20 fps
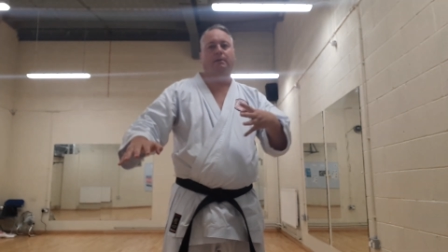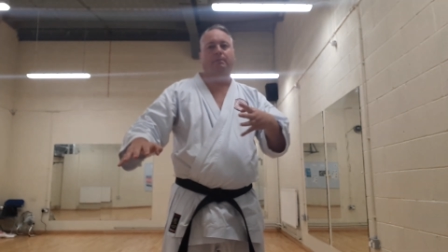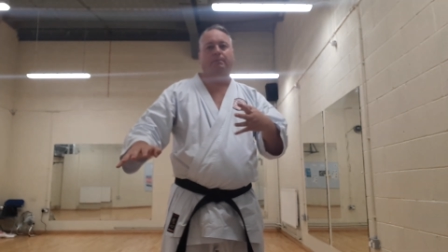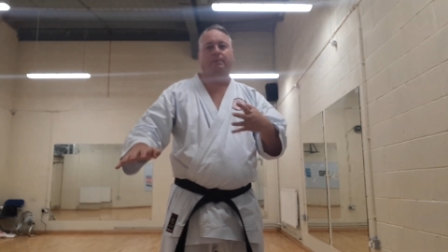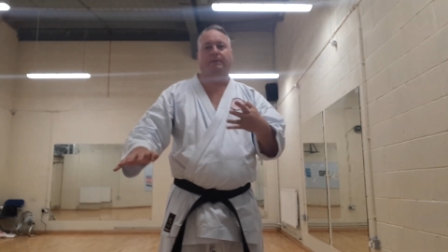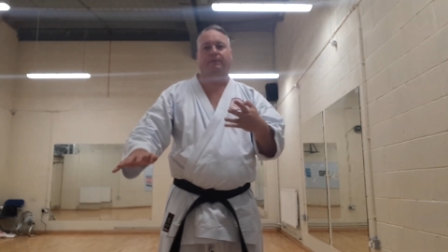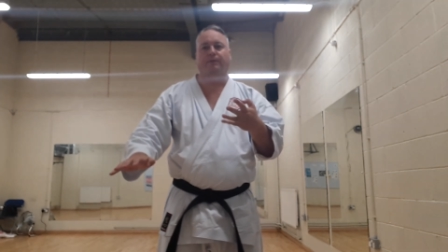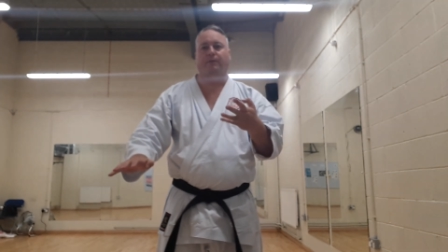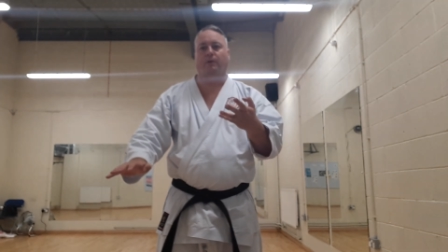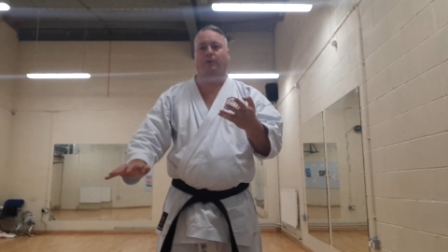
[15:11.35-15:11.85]

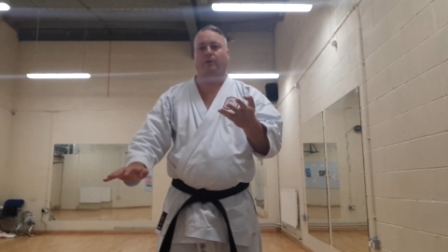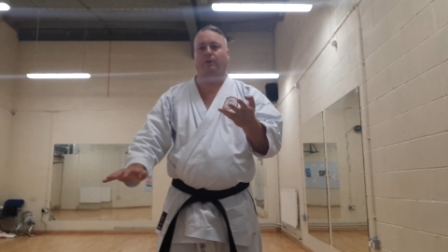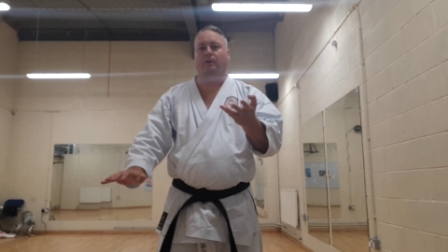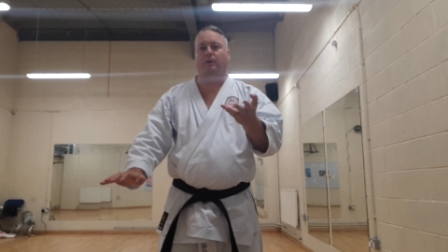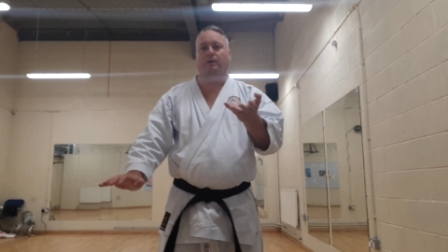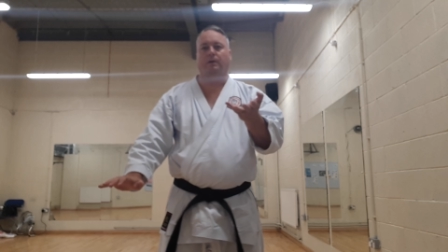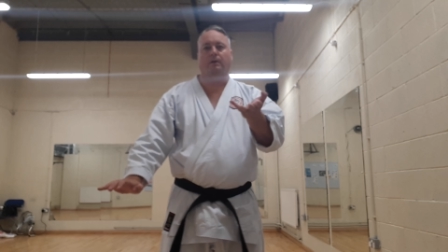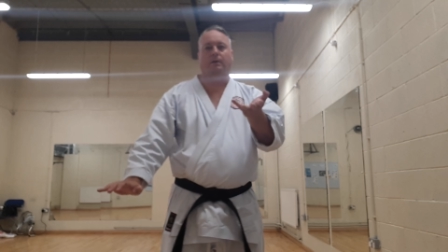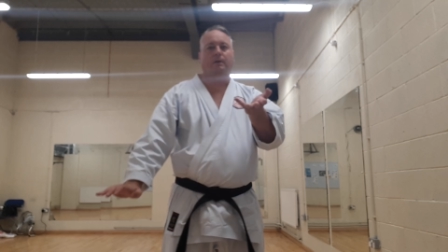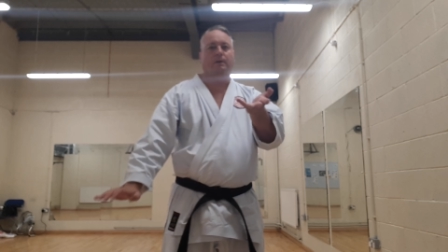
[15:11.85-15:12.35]
before
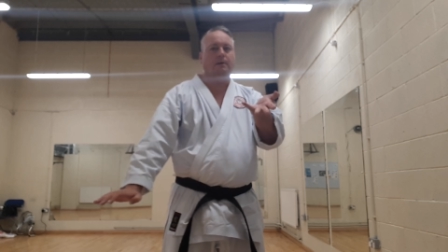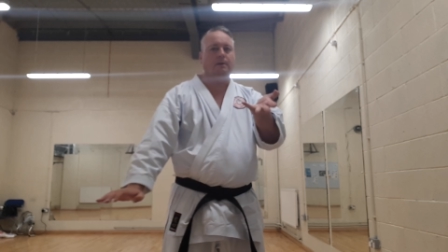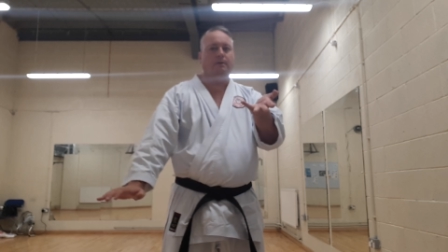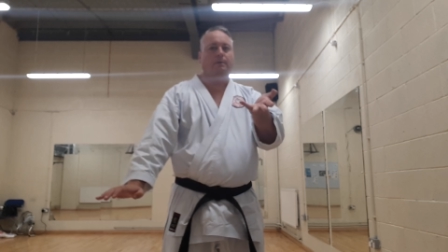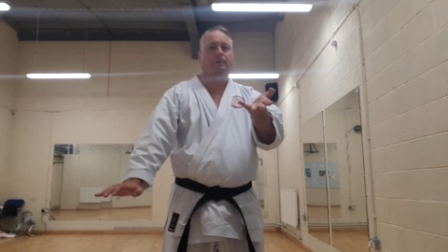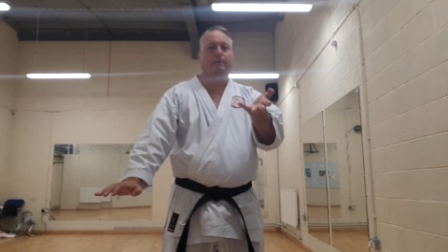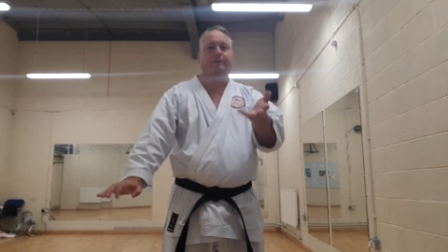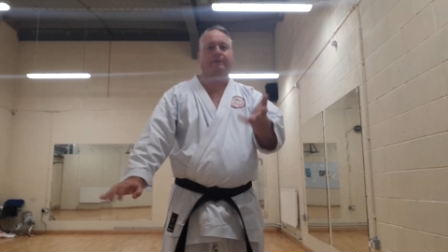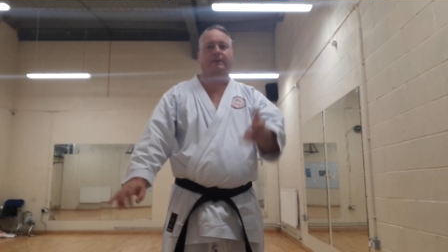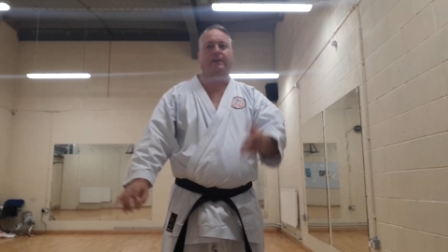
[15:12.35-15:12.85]

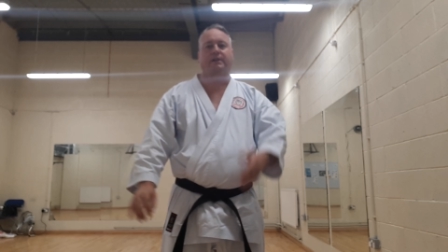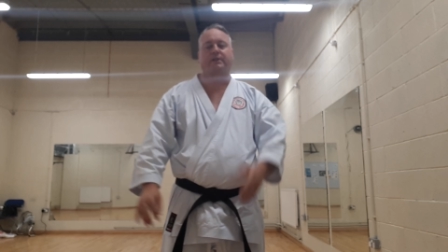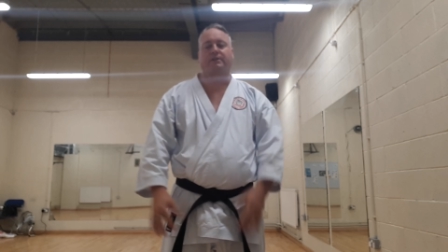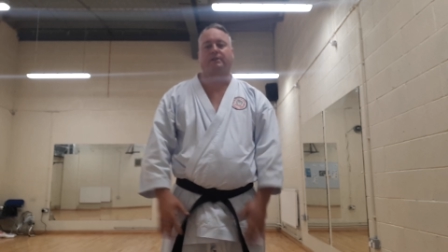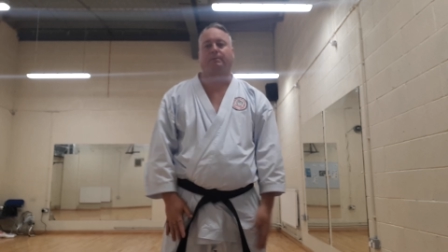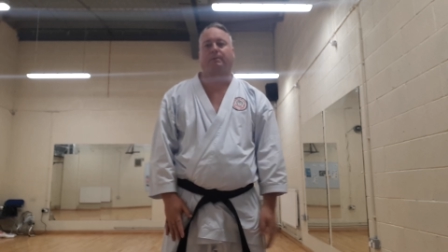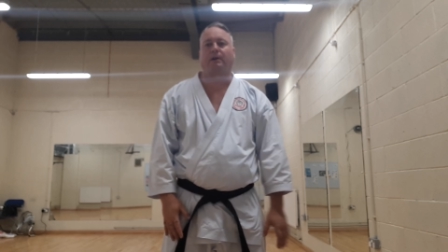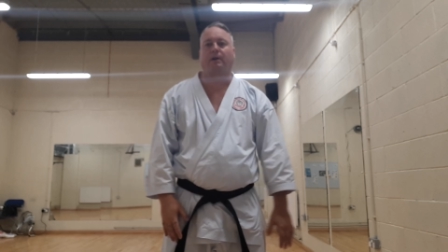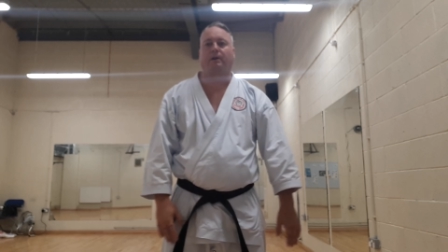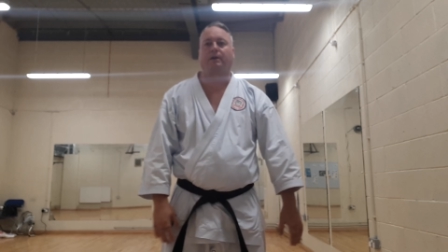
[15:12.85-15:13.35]
we finish the
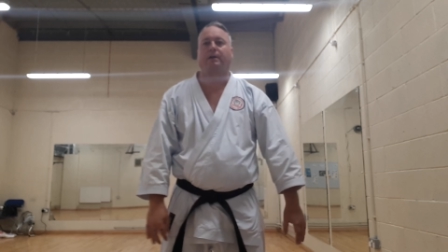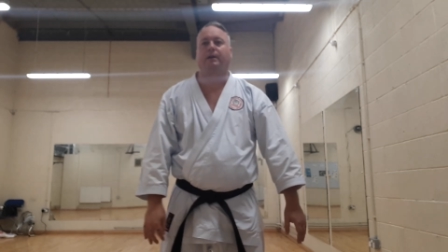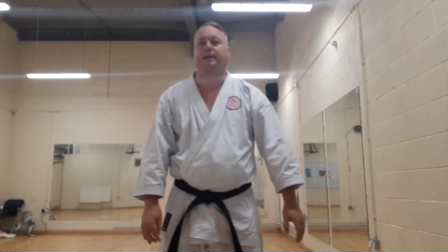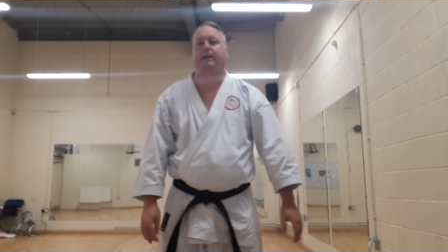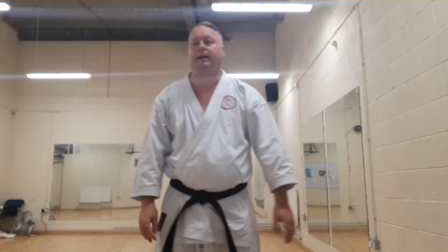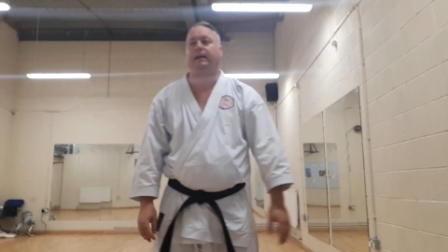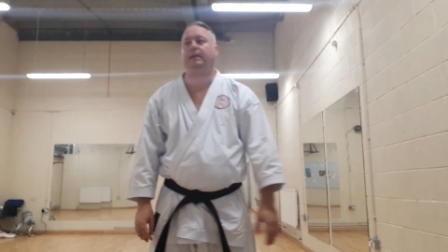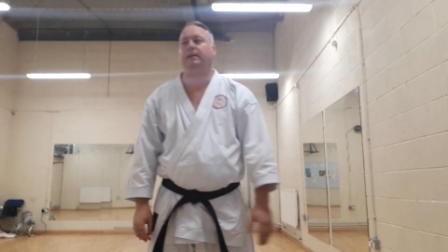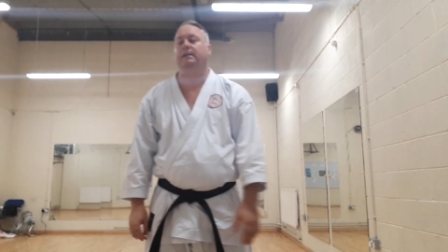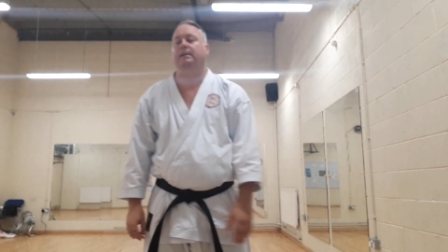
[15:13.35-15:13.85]
block,
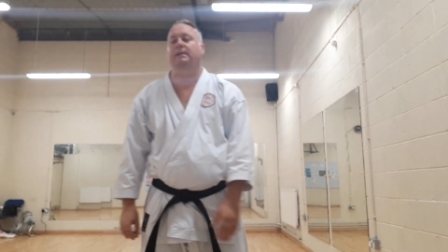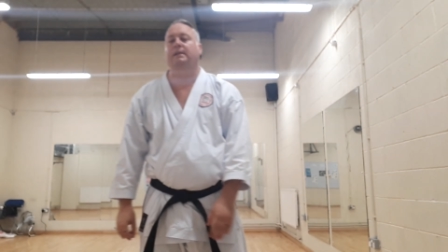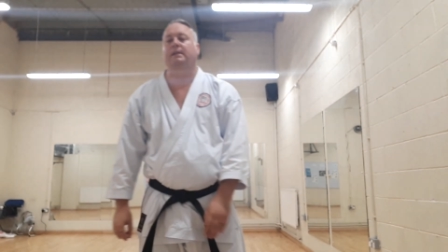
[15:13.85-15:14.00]
okay?